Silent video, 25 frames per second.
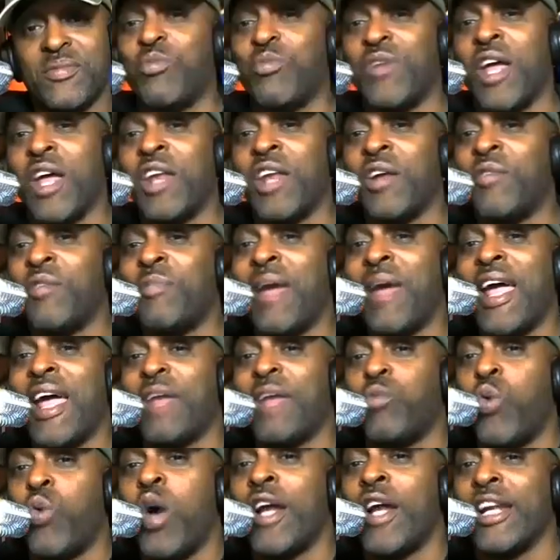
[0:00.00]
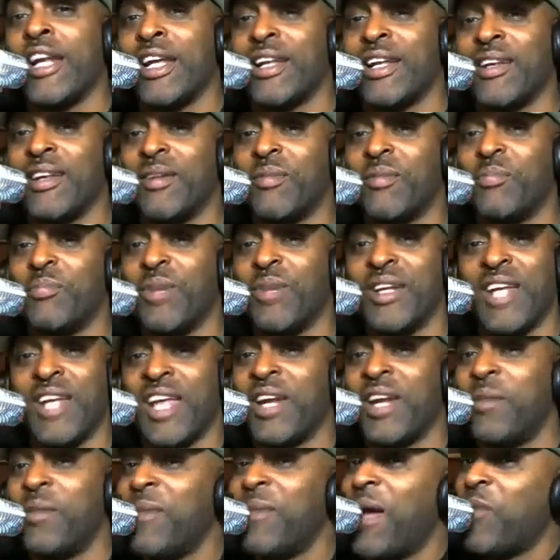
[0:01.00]
none of them had won it. But none
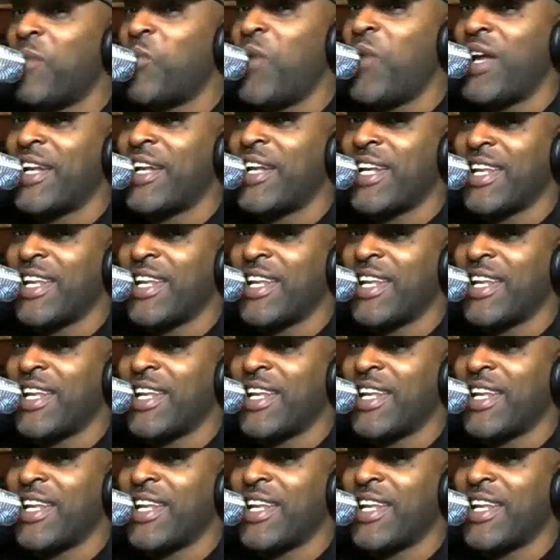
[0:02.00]
of them had won it.